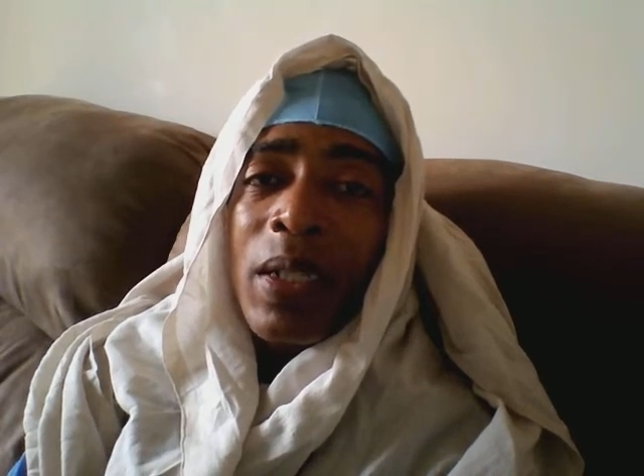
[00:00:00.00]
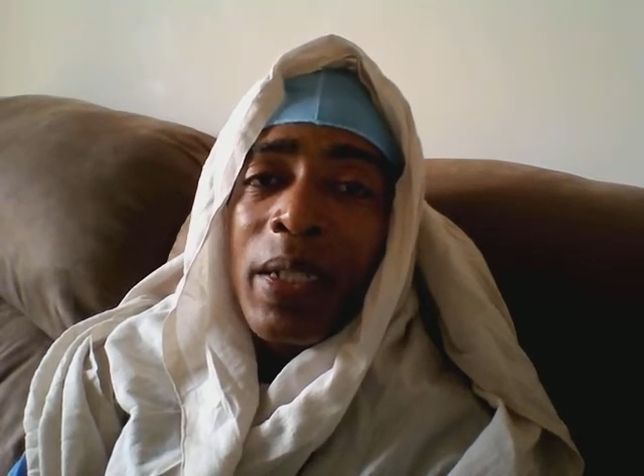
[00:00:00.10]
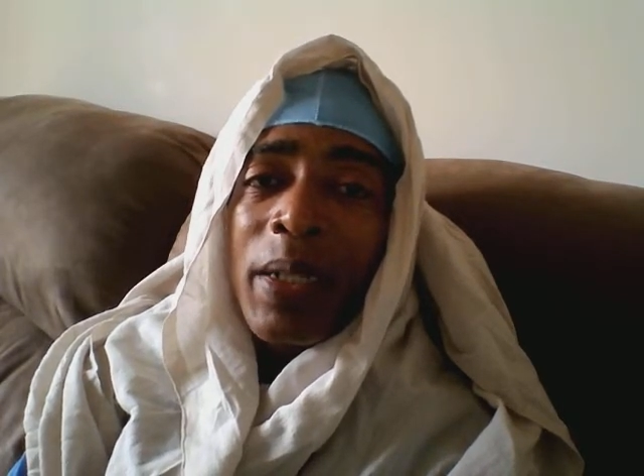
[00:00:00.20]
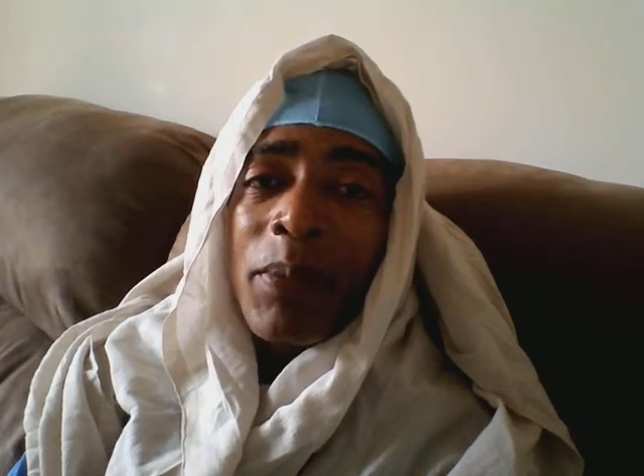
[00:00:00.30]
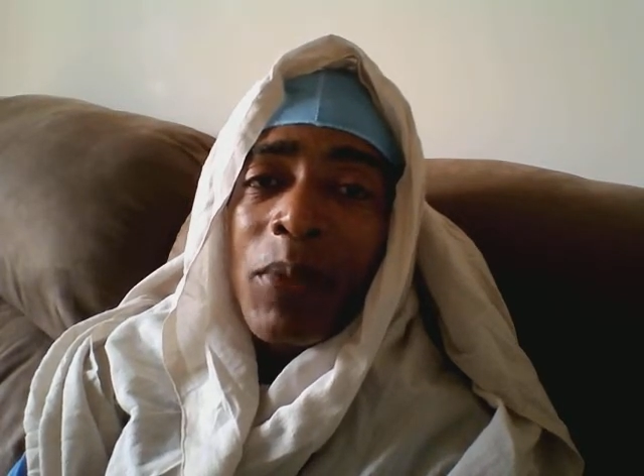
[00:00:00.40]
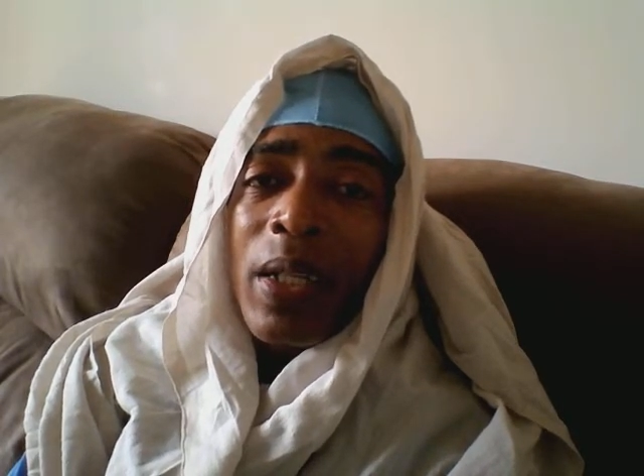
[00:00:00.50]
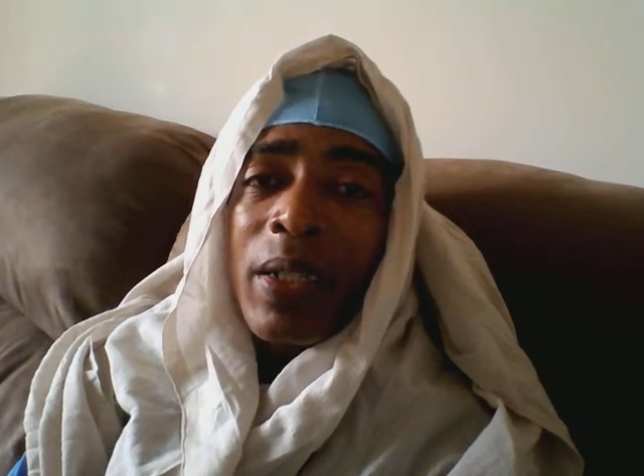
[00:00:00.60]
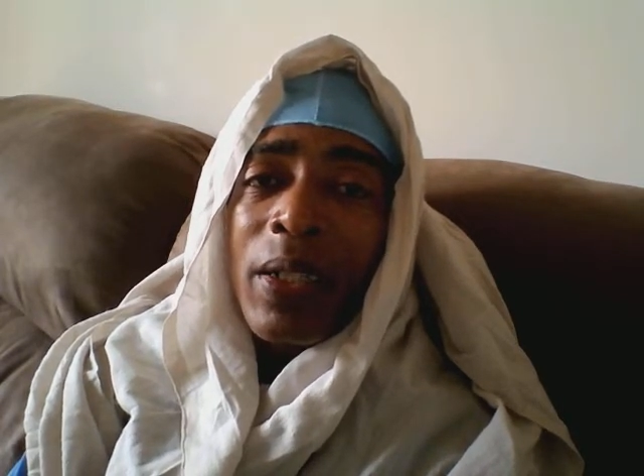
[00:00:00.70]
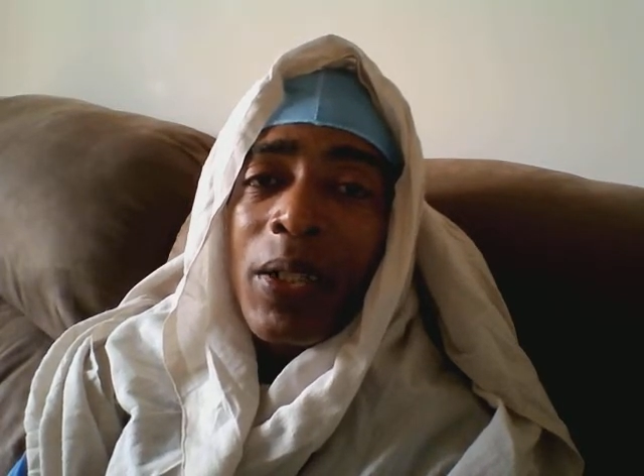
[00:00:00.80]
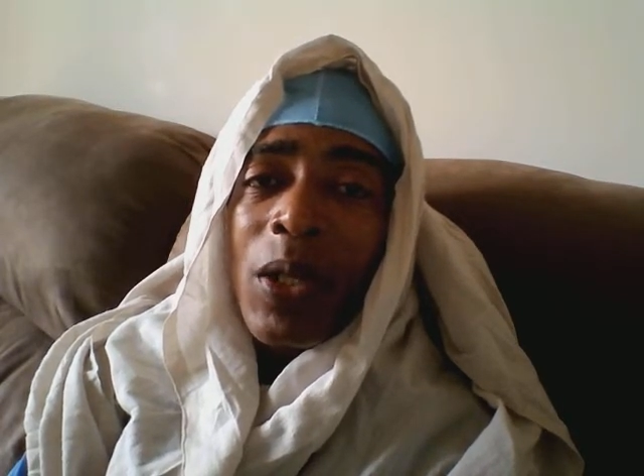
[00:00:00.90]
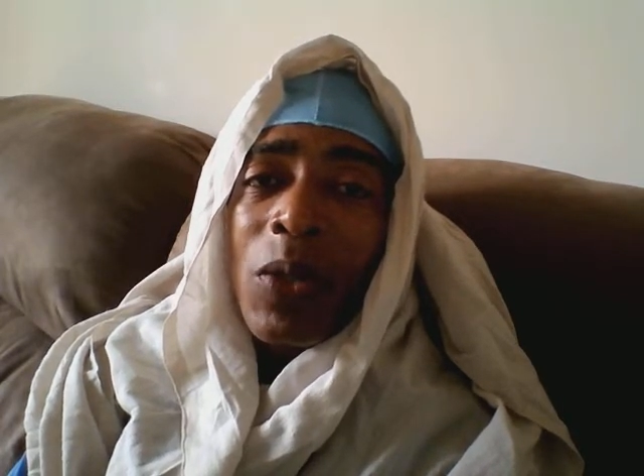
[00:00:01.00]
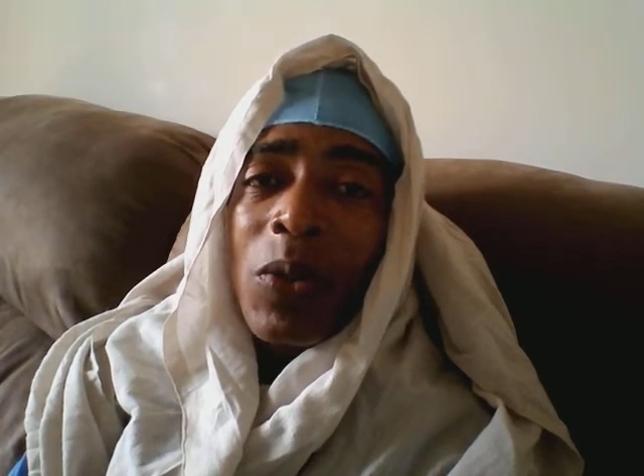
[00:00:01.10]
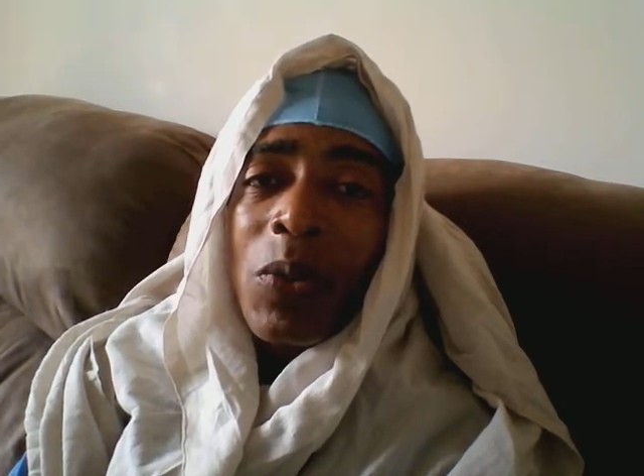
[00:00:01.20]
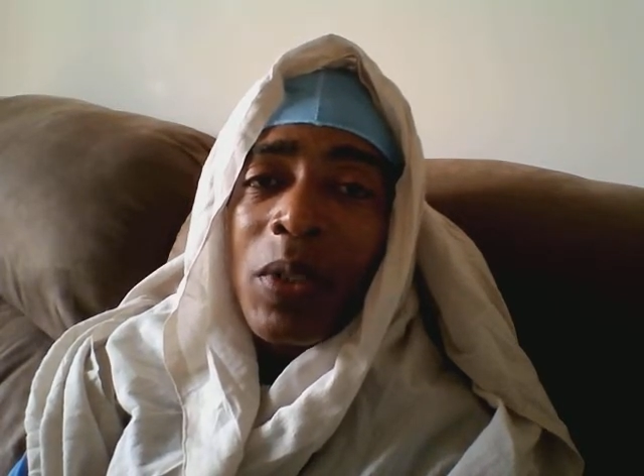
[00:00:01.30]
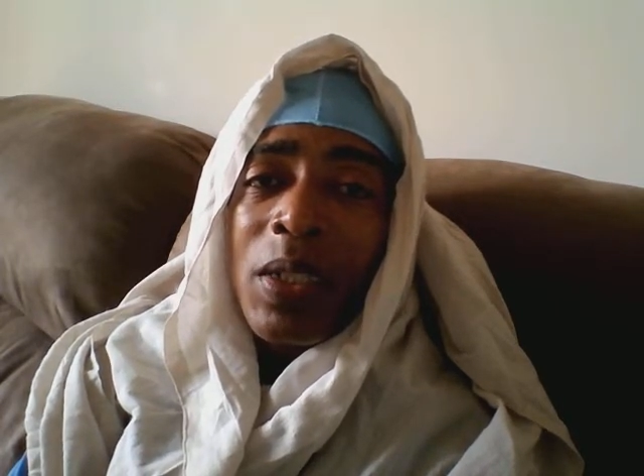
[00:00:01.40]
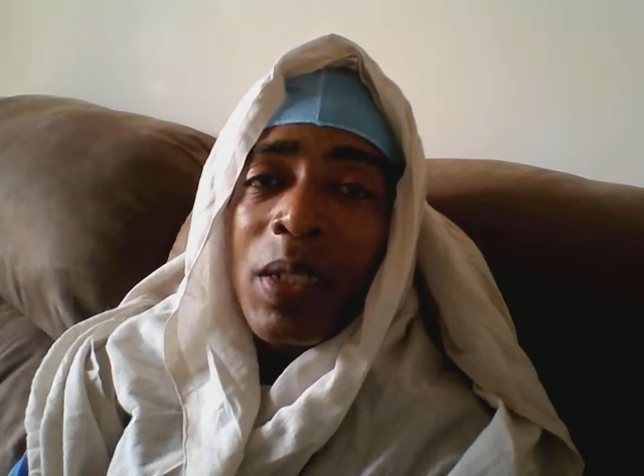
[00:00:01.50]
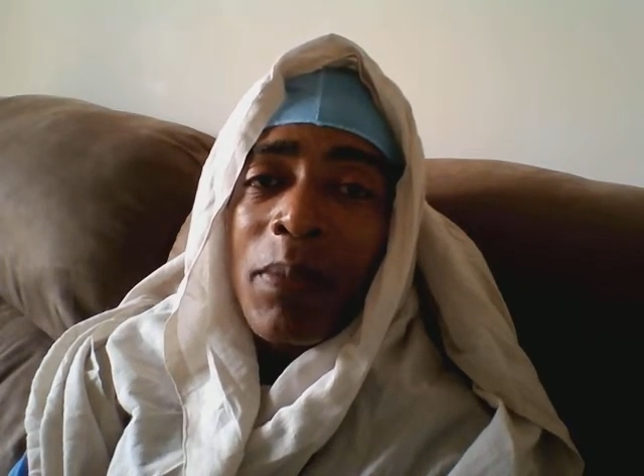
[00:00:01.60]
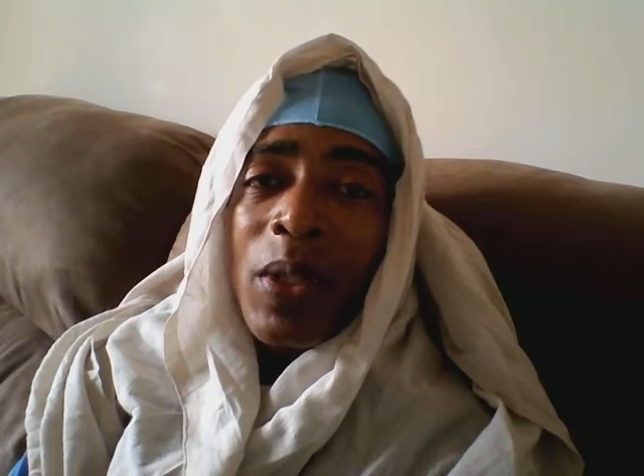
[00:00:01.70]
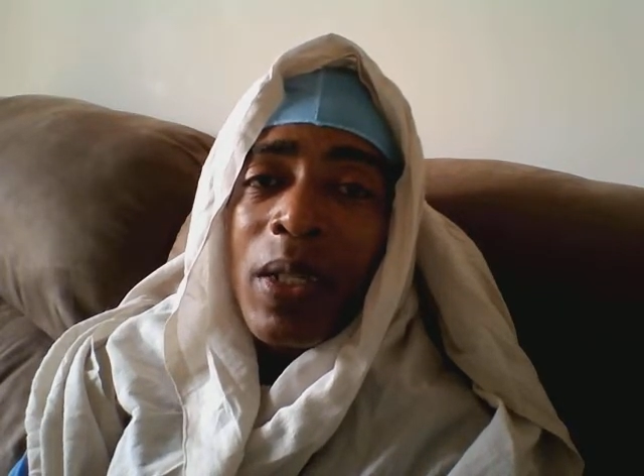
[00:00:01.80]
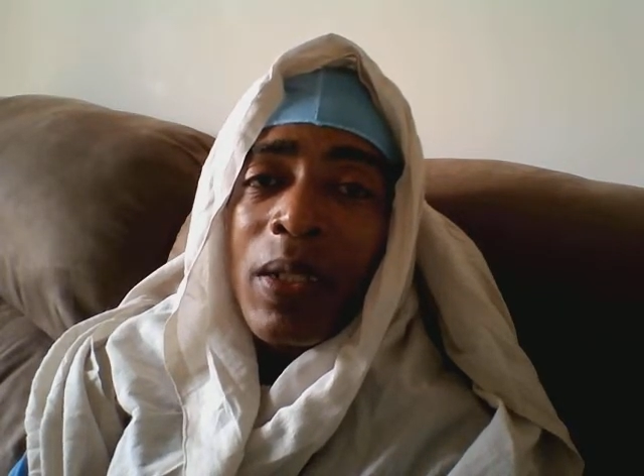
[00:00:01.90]
Nimrod. Now, who was
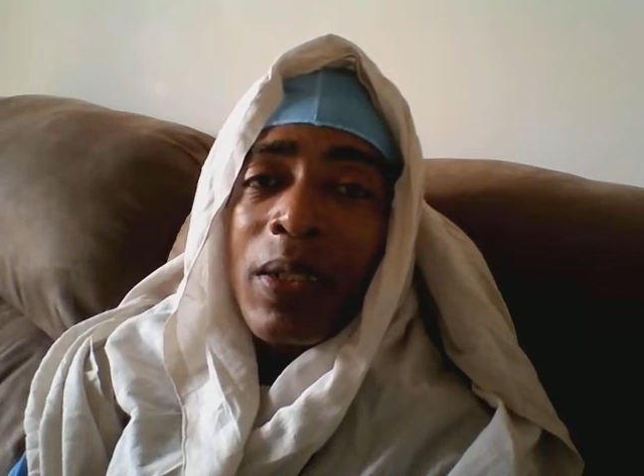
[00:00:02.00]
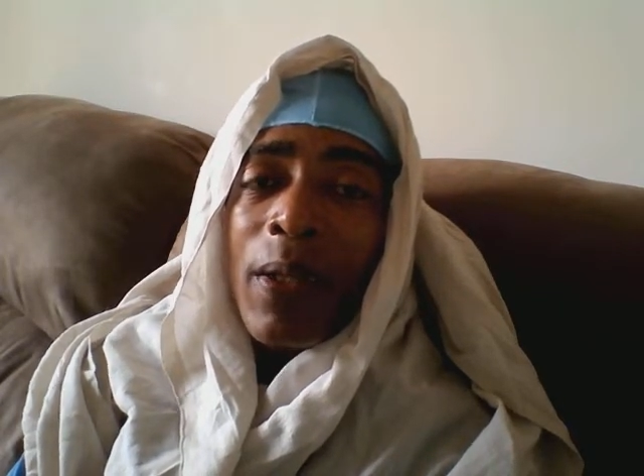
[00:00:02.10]
Nimrod?